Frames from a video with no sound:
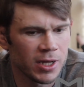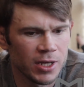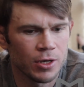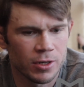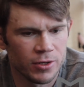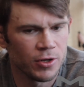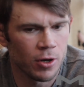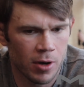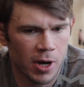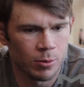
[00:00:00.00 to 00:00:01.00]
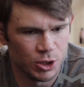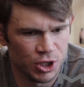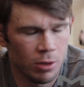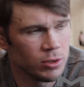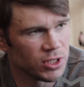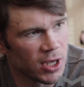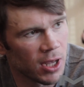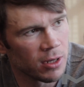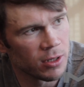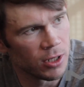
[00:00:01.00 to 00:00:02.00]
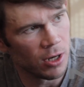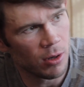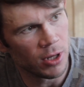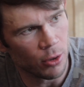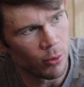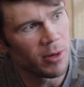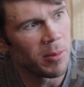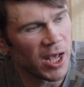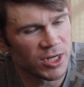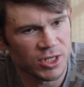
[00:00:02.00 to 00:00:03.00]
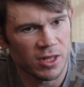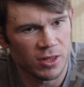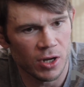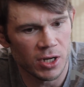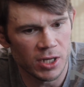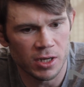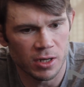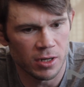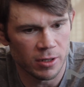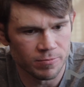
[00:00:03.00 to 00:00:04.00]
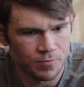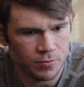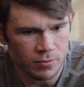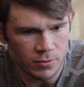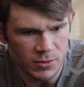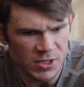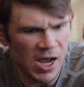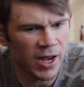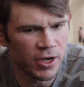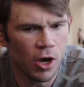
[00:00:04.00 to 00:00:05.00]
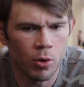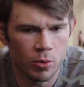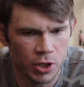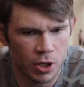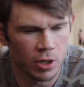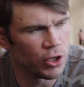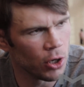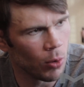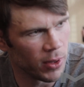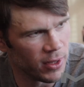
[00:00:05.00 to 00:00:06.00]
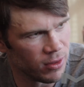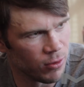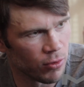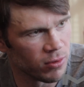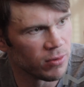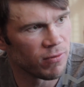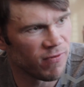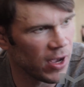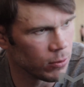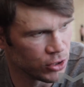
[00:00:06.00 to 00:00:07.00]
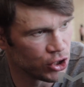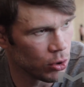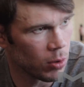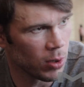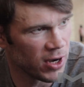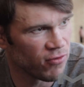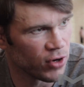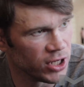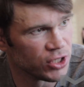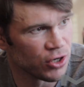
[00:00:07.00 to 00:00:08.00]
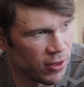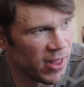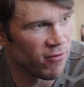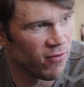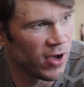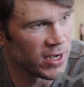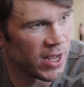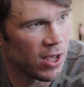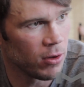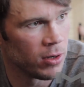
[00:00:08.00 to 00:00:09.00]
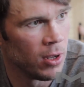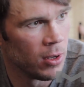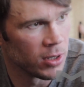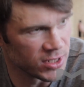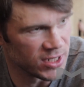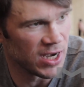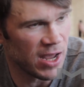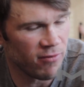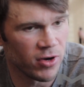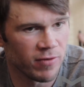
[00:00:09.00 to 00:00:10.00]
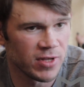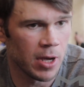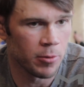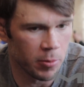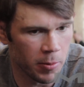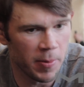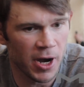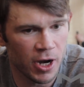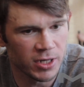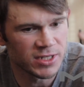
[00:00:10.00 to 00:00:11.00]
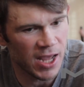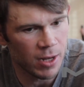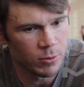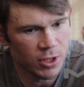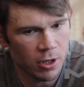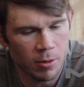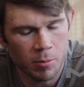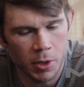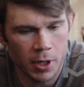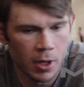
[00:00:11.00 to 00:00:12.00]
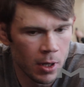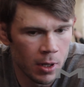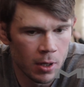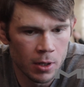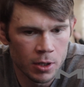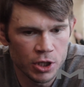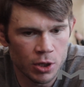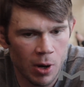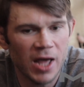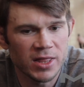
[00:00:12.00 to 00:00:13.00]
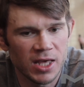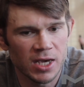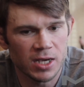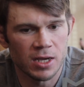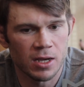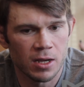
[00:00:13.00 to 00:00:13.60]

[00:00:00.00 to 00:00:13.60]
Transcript: he could have done all right with Jones again, in a rematch. I thought he could have. I know, when the fight was short, whatever, and he turned that fight down because he didn't have enough time to prepare and his hand was hurt. But, I think